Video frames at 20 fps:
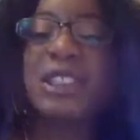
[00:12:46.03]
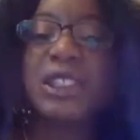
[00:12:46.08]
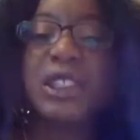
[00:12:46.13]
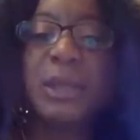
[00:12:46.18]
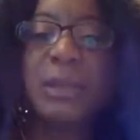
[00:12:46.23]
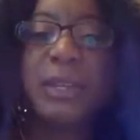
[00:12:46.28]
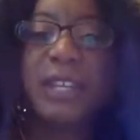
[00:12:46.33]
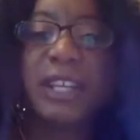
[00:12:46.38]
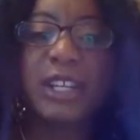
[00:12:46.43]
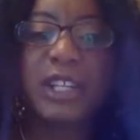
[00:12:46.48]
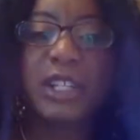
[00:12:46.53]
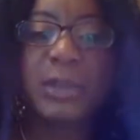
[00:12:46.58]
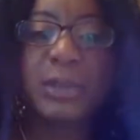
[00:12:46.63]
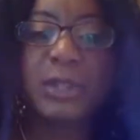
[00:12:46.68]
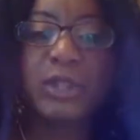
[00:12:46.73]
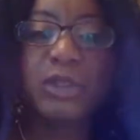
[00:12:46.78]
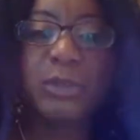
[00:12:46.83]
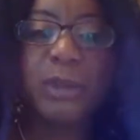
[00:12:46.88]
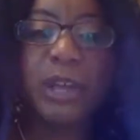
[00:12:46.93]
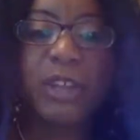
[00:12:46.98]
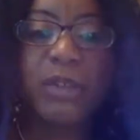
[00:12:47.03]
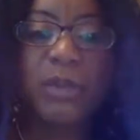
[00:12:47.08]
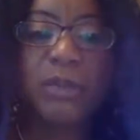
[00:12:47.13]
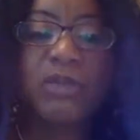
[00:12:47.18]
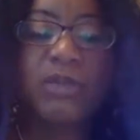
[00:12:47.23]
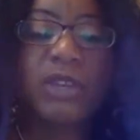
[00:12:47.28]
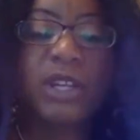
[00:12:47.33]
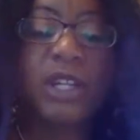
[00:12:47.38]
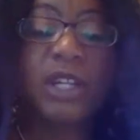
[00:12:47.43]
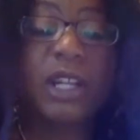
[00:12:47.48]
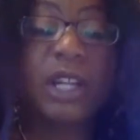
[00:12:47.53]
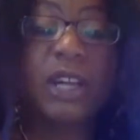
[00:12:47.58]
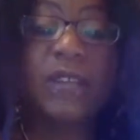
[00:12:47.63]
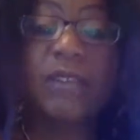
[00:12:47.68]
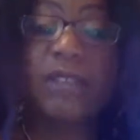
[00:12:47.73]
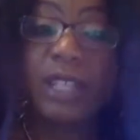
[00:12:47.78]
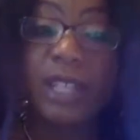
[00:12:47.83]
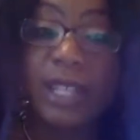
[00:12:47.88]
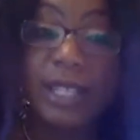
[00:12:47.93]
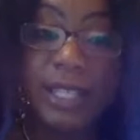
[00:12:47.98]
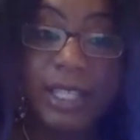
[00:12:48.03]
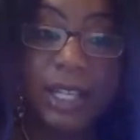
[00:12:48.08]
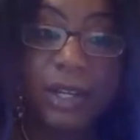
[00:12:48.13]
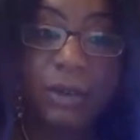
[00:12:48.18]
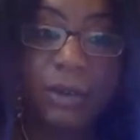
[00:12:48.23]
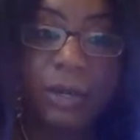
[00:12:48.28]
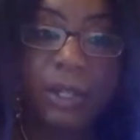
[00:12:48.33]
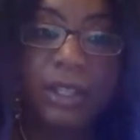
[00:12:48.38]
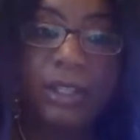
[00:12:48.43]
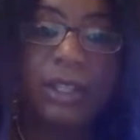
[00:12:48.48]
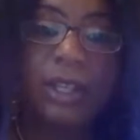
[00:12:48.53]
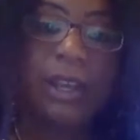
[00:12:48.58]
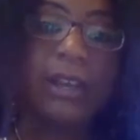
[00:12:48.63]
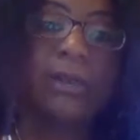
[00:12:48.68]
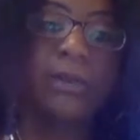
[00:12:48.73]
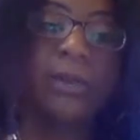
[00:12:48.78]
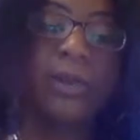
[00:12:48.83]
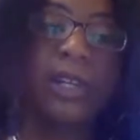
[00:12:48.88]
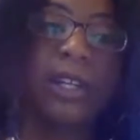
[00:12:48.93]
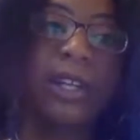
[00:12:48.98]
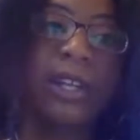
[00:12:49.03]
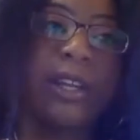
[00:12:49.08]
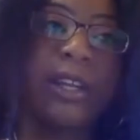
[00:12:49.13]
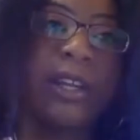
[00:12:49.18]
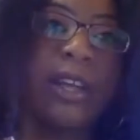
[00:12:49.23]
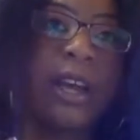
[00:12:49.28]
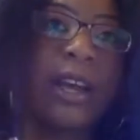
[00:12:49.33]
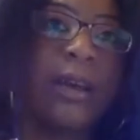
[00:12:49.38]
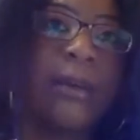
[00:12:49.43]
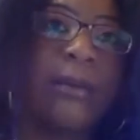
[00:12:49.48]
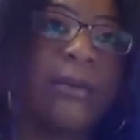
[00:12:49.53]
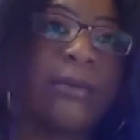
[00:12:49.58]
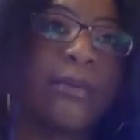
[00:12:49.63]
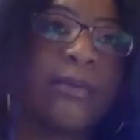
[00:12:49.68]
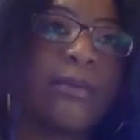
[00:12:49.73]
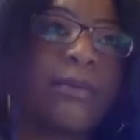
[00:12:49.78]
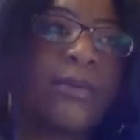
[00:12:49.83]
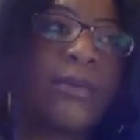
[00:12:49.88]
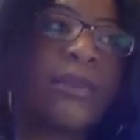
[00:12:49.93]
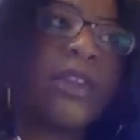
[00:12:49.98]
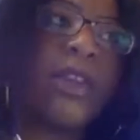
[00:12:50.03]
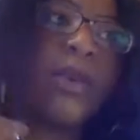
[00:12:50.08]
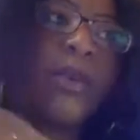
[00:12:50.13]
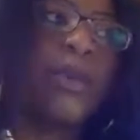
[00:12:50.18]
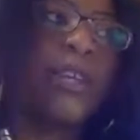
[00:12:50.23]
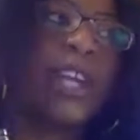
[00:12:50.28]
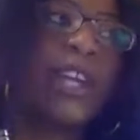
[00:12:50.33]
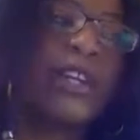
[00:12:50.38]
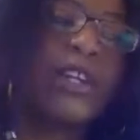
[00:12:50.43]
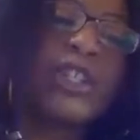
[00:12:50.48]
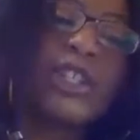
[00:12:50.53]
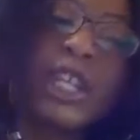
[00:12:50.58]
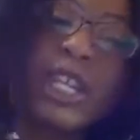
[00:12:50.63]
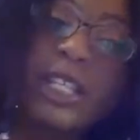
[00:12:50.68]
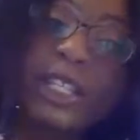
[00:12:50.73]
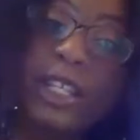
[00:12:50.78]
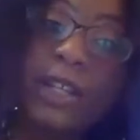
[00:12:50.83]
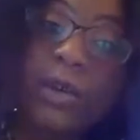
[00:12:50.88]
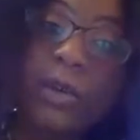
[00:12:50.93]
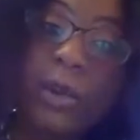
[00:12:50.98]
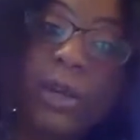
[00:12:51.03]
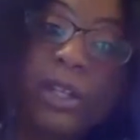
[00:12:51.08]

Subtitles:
just going to be any spiritual bath. We've done a lot of cleansing work and re-energizing